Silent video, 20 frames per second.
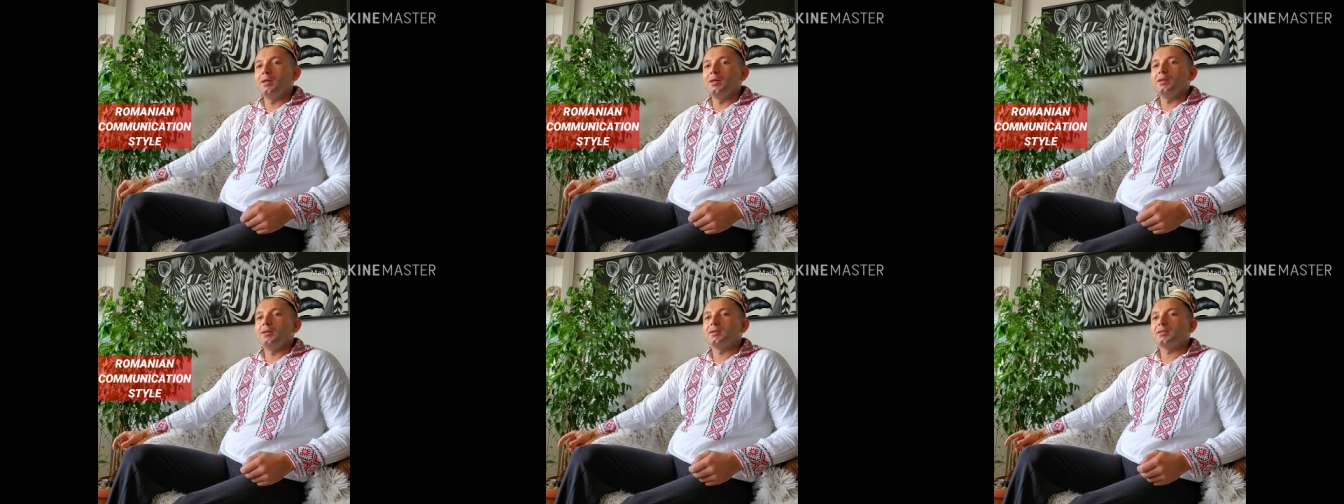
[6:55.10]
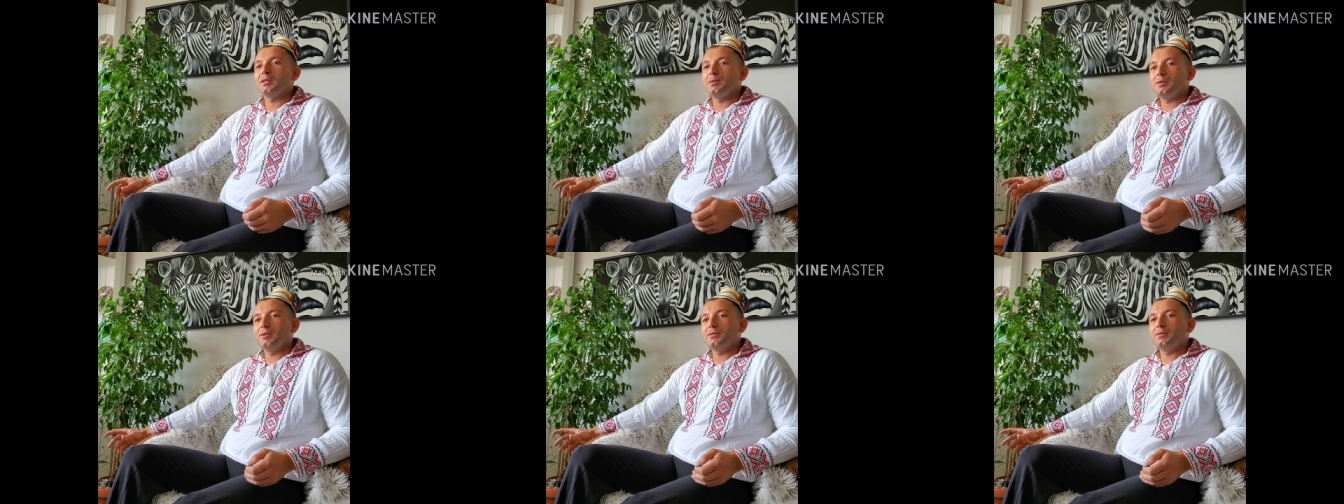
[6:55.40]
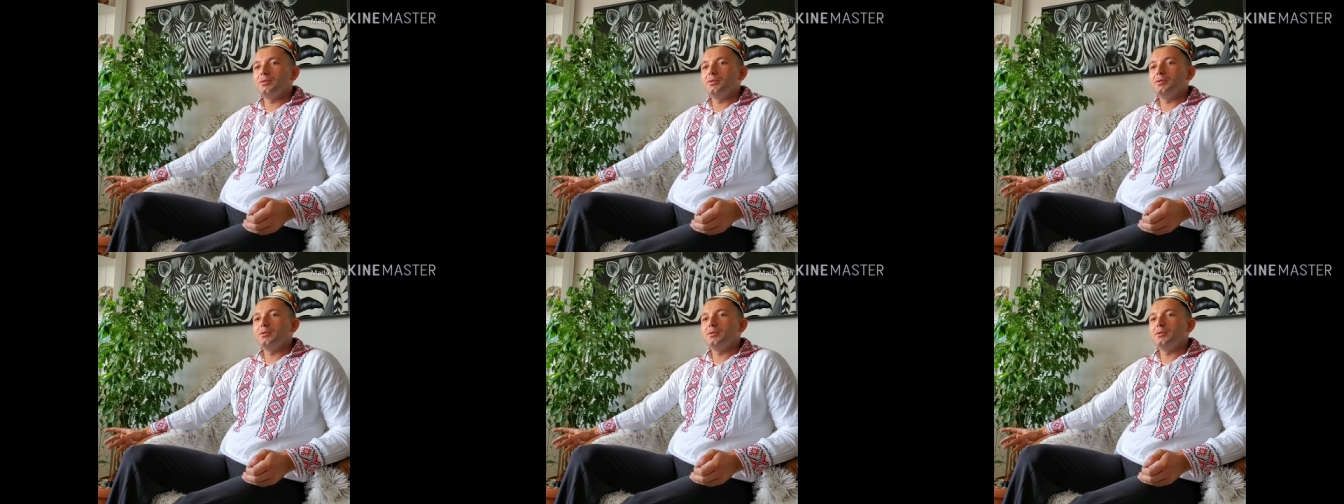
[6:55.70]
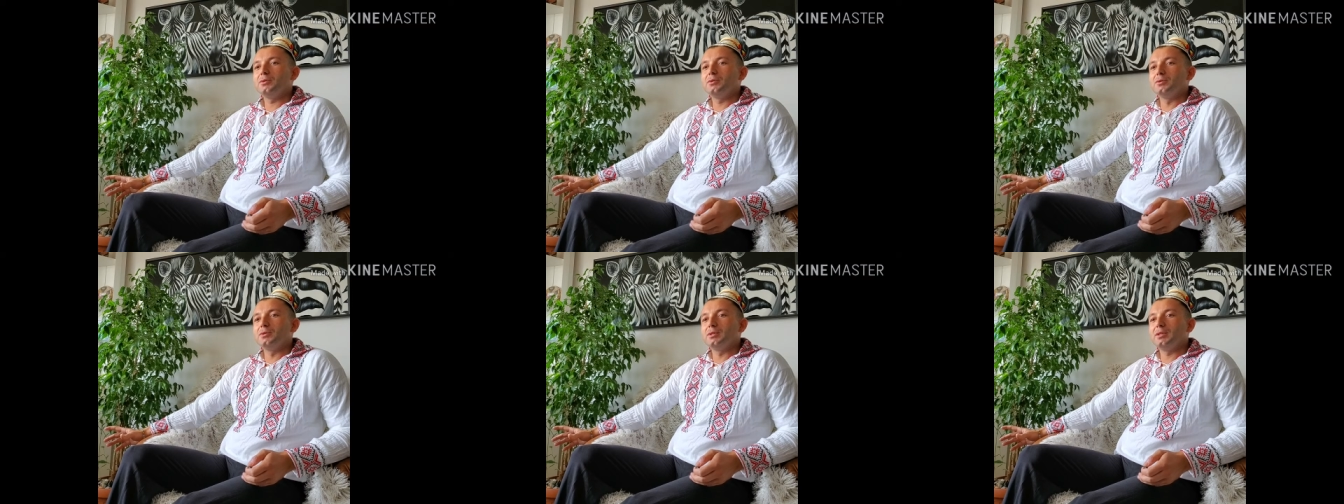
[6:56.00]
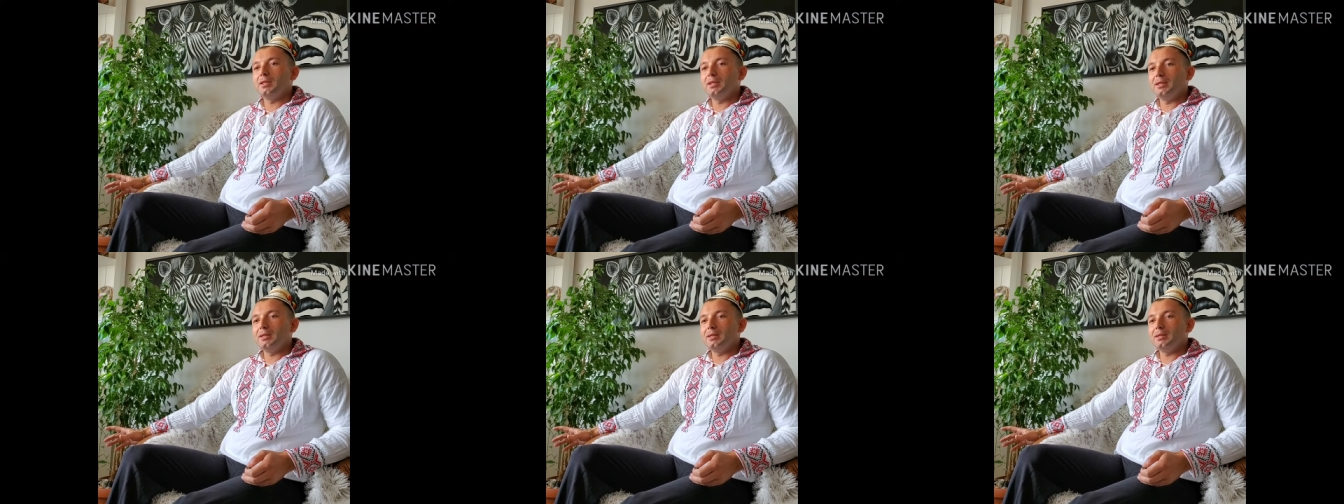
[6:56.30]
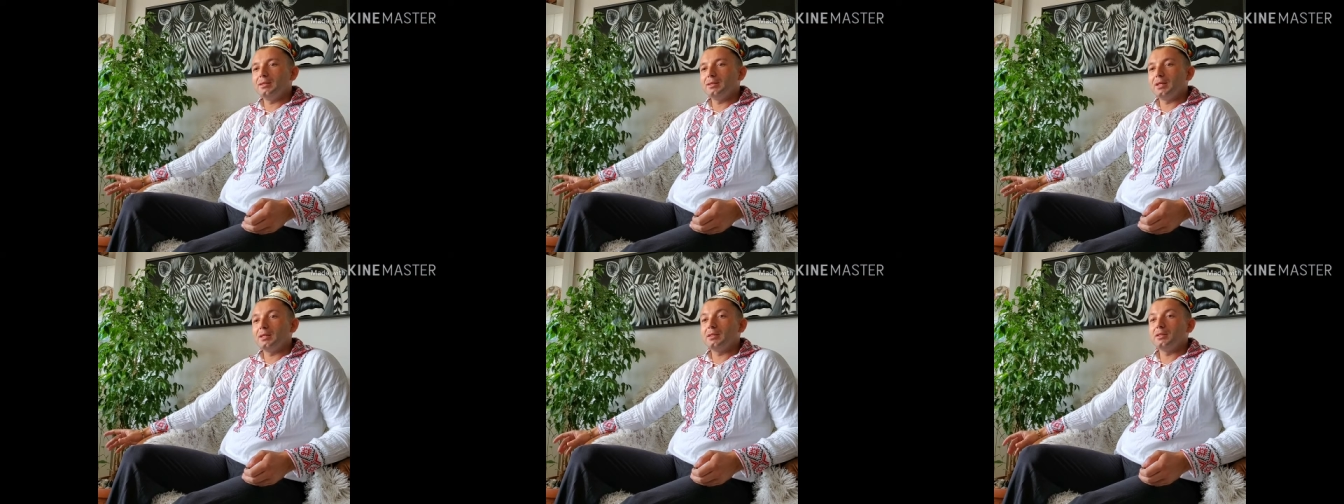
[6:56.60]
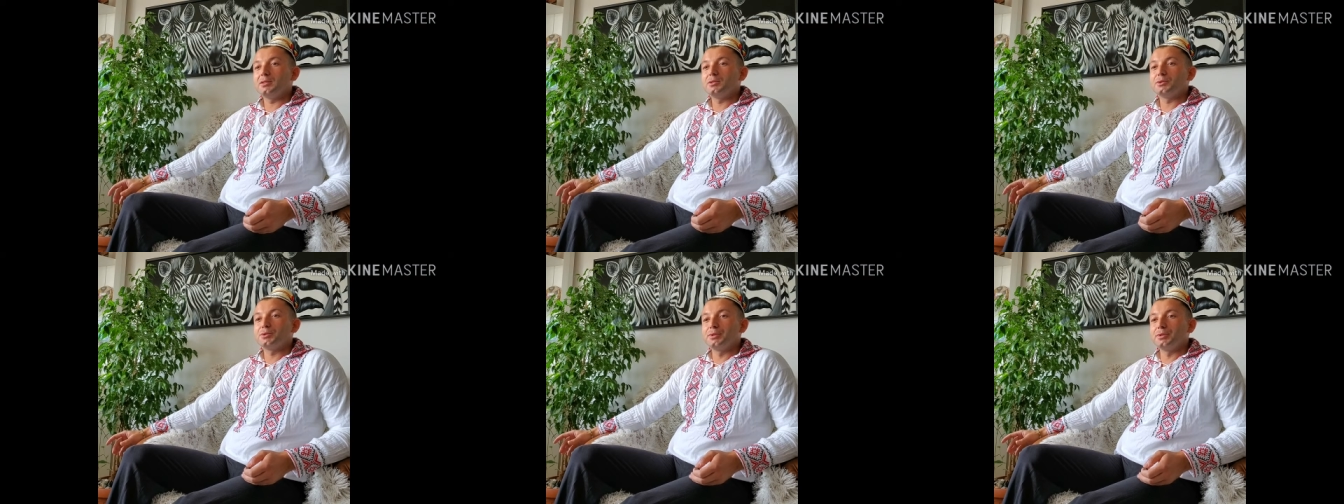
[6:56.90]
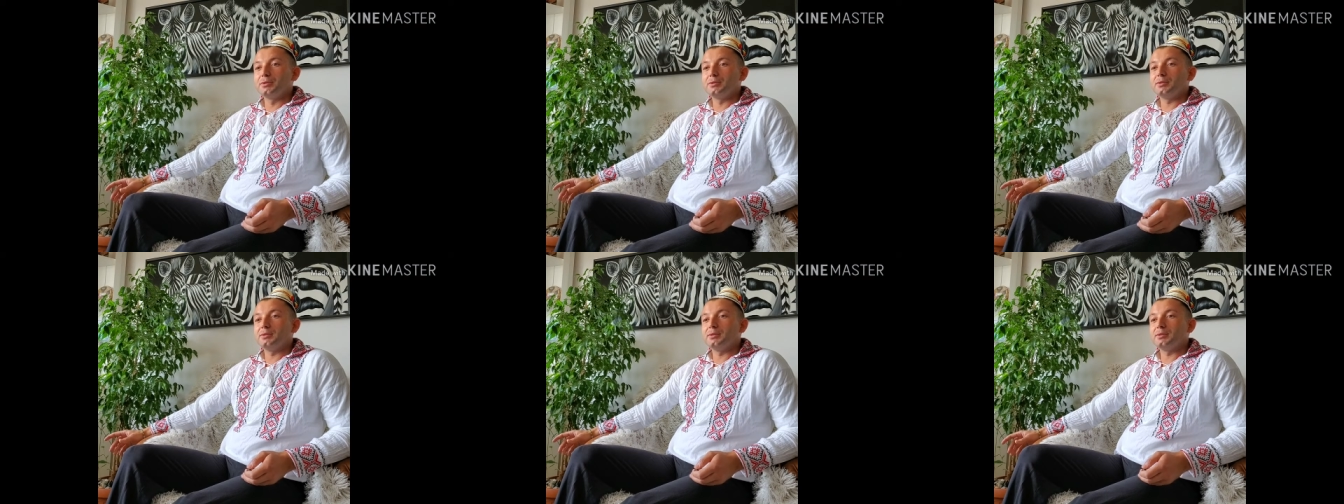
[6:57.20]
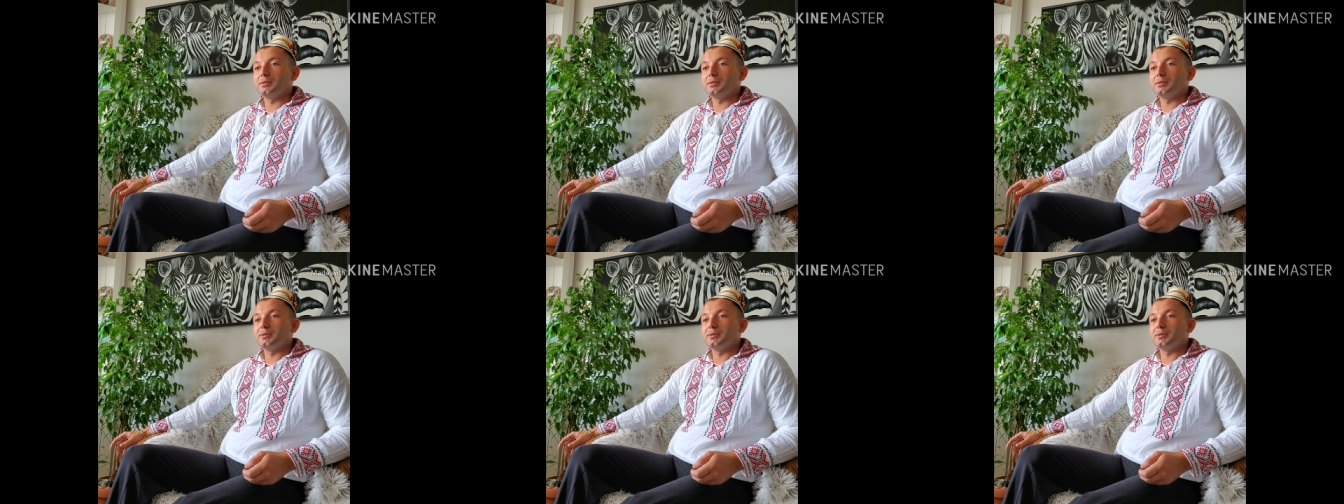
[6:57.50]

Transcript: Some of you will think that it's rude,